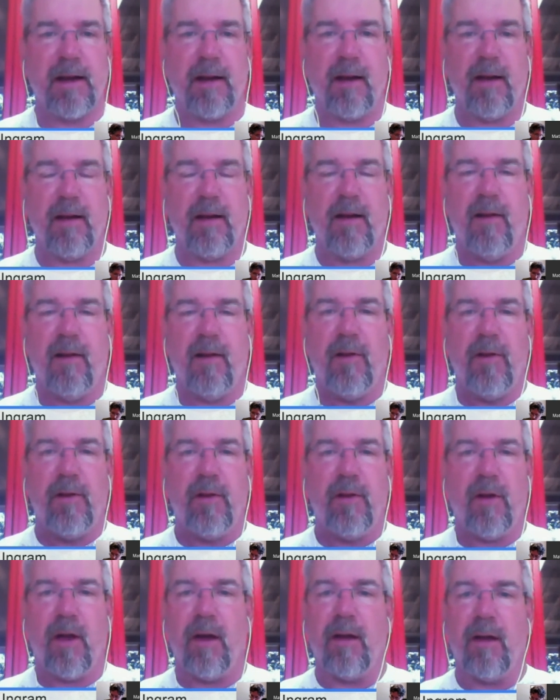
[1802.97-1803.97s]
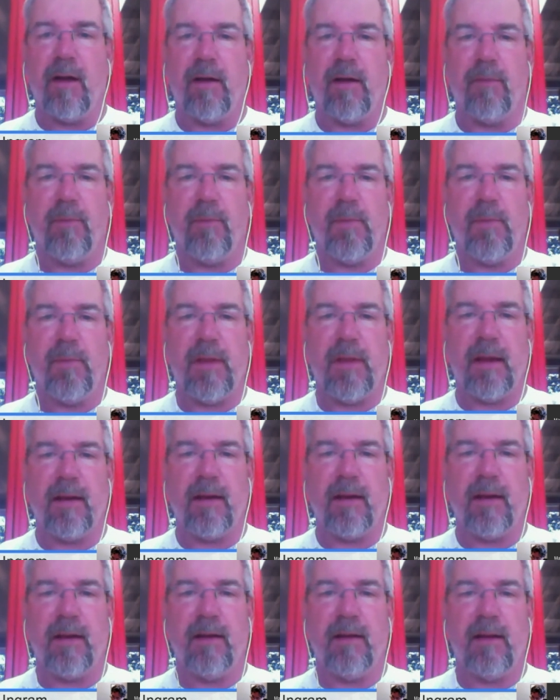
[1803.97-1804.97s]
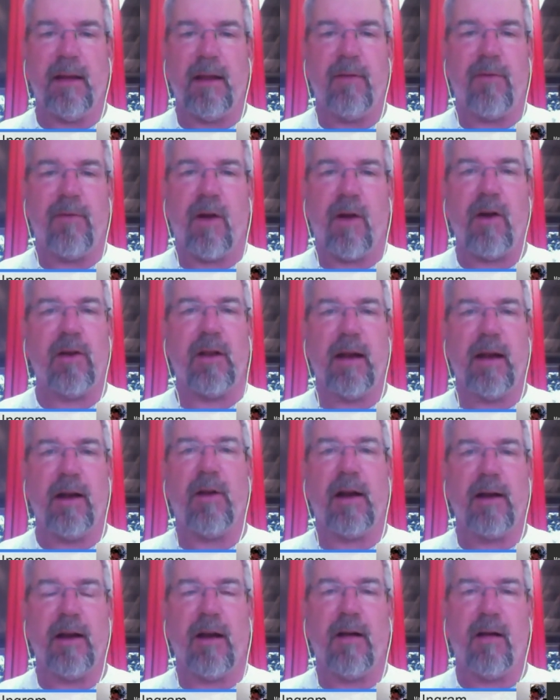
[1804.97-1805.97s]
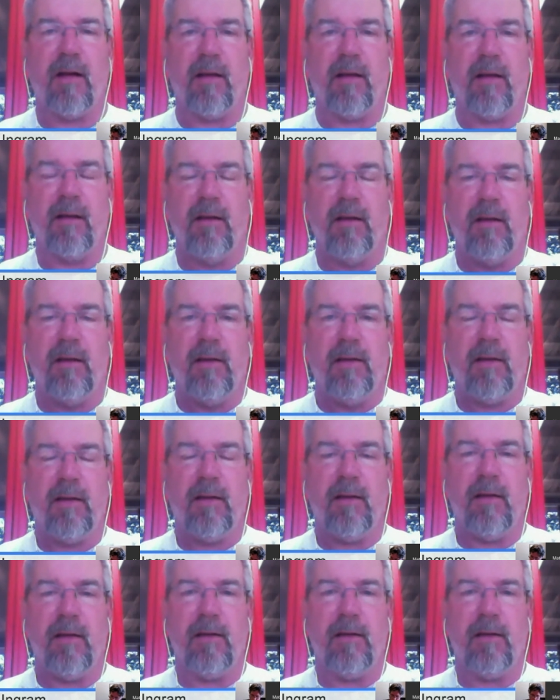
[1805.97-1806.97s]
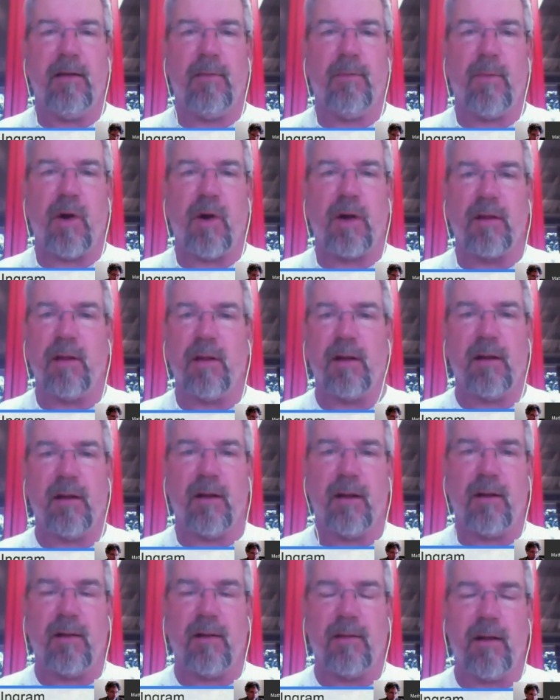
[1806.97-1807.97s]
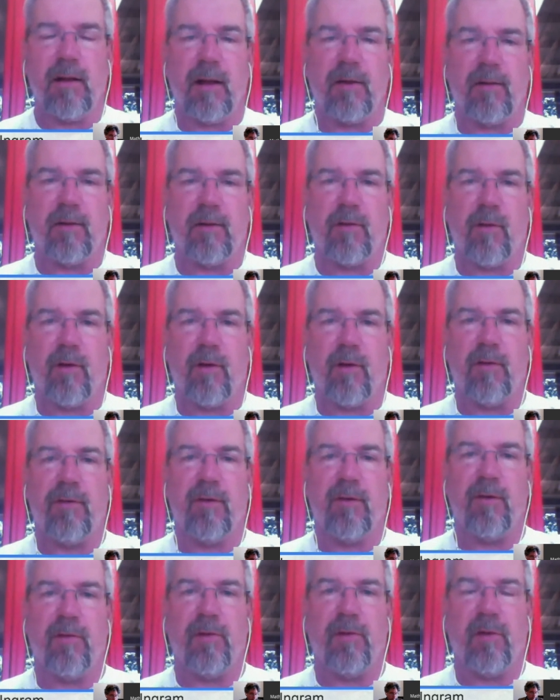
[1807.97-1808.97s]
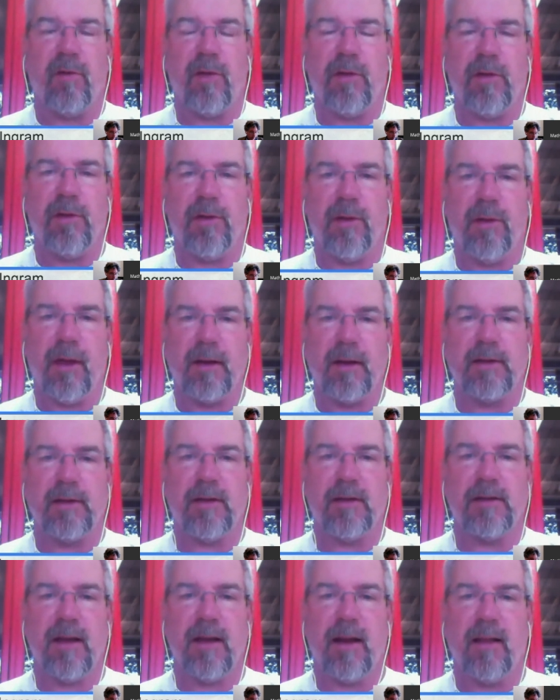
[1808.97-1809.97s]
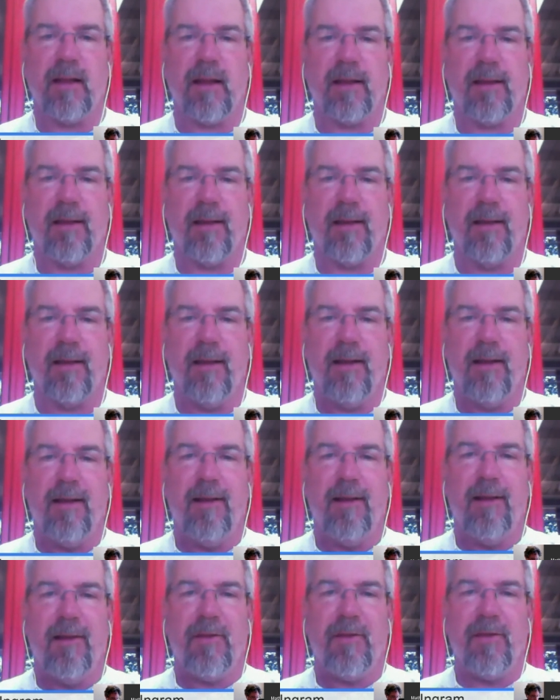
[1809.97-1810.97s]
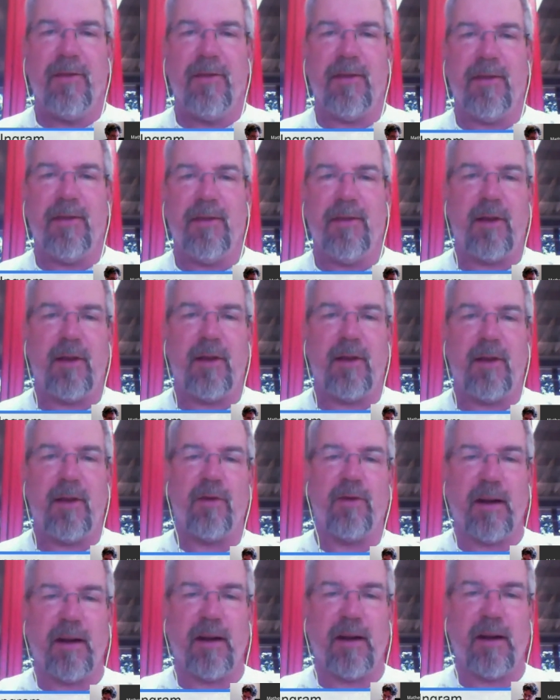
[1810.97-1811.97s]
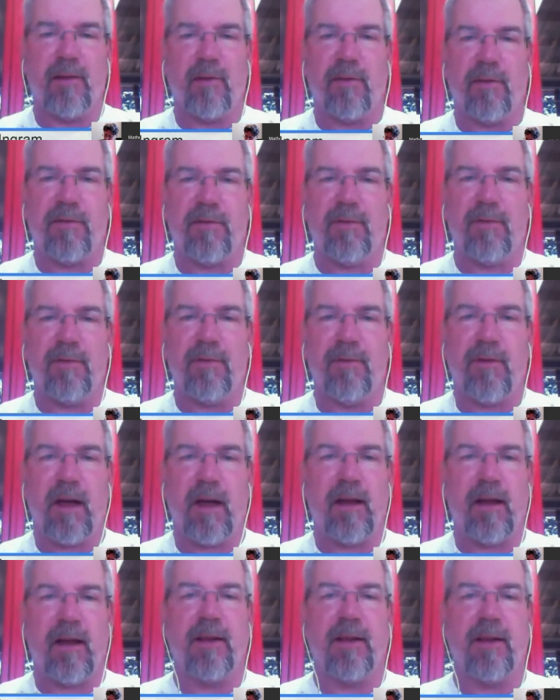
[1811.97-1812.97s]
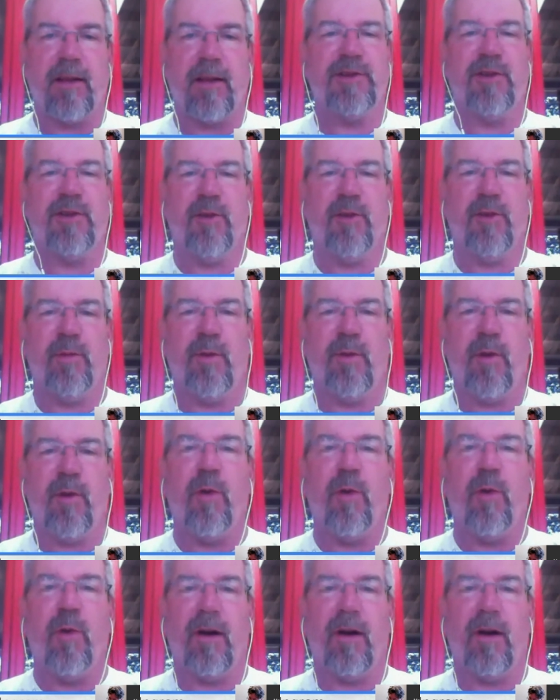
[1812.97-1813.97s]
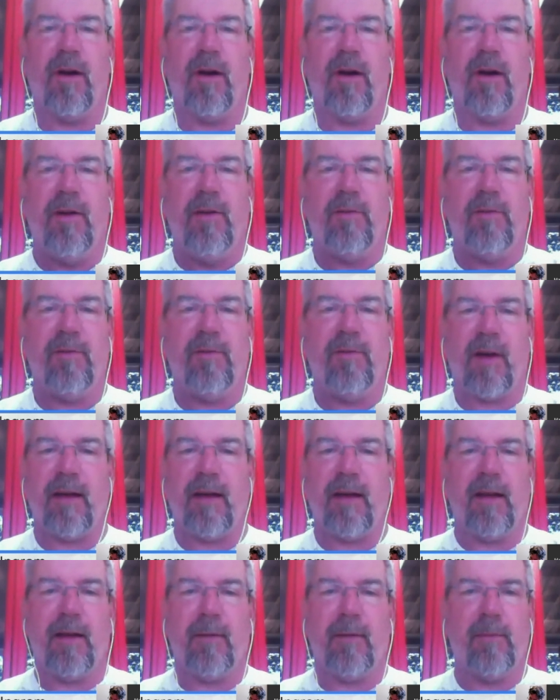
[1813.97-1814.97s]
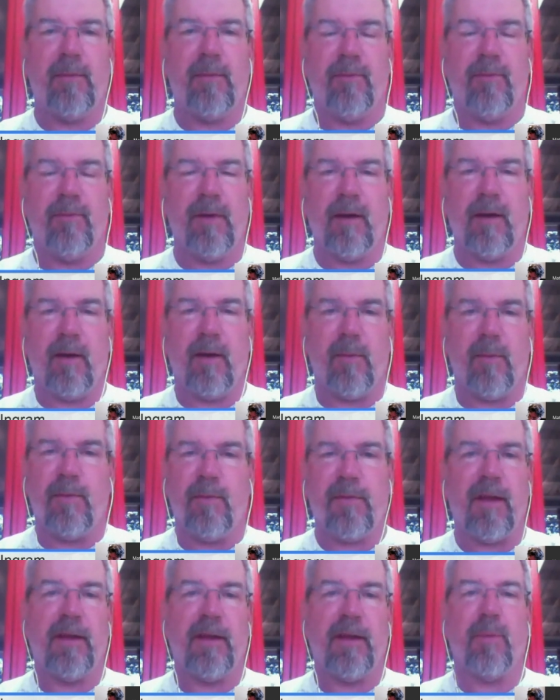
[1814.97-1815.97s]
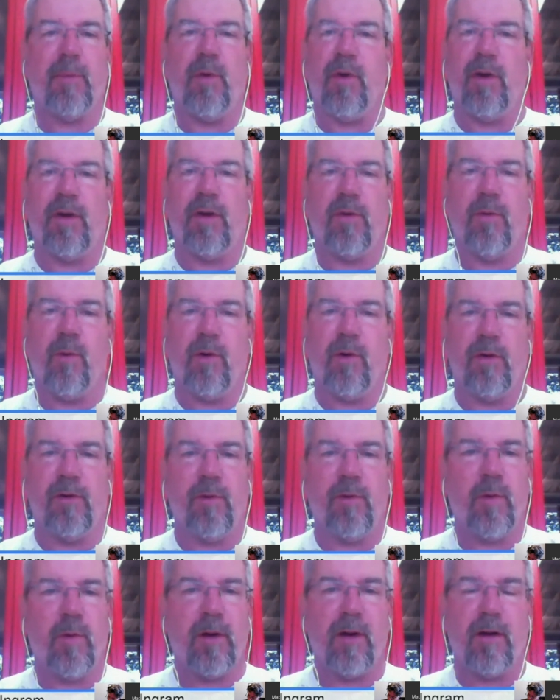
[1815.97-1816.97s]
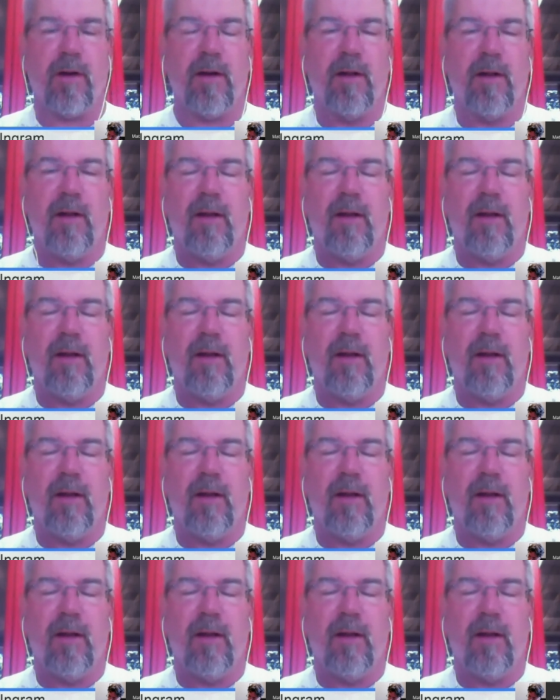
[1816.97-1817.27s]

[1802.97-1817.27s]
it. They give hardly any credit at all. Mark Little at Storyful likes to say that the typical credit is via YouTube or via Facebook or Twitter,